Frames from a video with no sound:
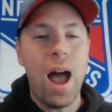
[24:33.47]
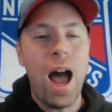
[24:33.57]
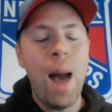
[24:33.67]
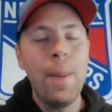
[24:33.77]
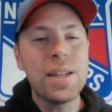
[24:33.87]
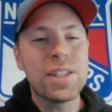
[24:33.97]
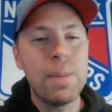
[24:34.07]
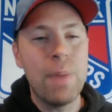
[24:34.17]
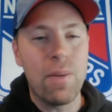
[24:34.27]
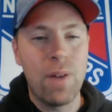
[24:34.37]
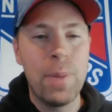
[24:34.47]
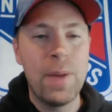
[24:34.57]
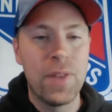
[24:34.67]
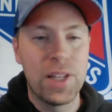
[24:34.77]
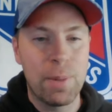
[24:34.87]
I'm going to say Matt Rempe
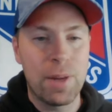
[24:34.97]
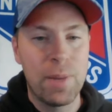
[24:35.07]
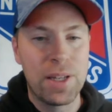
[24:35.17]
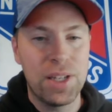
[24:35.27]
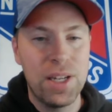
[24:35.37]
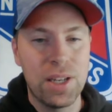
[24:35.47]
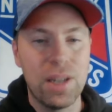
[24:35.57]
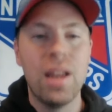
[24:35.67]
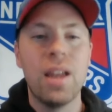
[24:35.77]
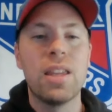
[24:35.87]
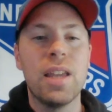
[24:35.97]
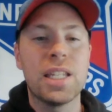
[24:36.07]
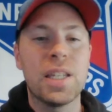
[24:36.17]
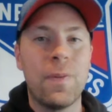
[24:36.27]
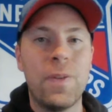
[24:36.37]
for this upcoming season
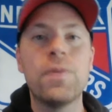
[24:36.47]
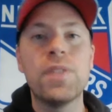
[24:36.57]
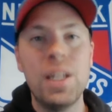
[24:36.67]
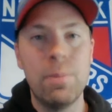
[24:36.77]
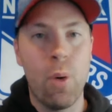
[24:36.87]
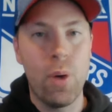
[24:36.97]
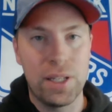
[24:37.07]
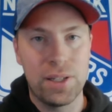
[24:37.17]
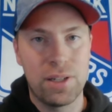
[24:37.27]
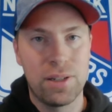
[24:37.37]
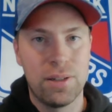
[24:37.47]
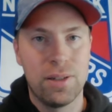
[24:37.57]
gets 15 points.